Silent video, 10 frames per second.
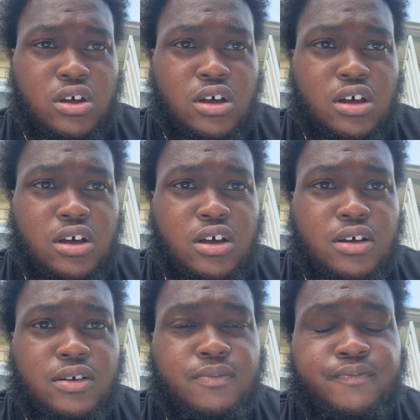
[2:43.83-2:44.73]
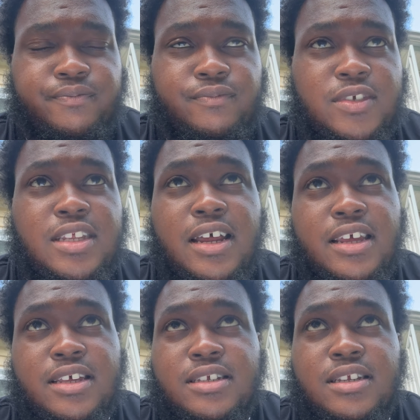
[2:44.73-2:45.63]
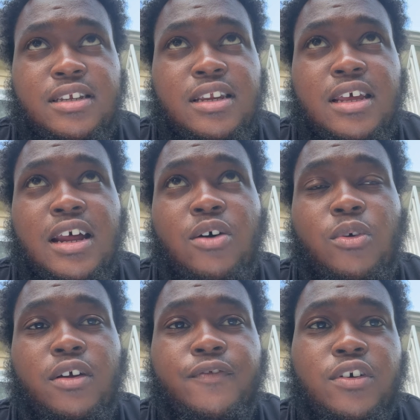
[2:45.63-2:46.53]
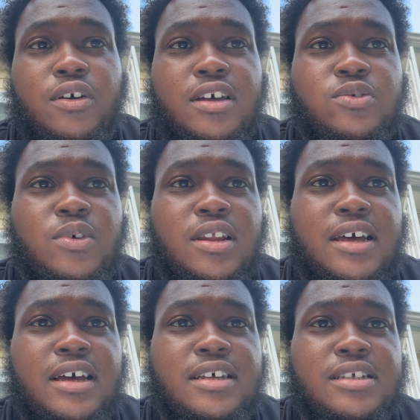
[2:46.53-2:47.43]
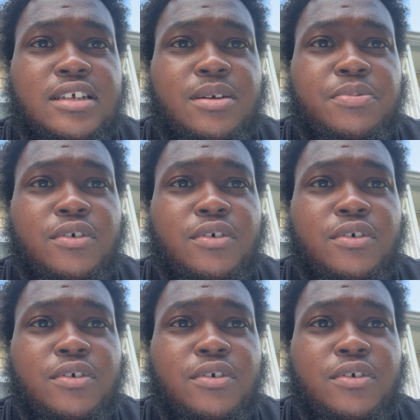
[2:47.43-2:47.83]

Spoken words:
uh, studies and in our work field, as well as it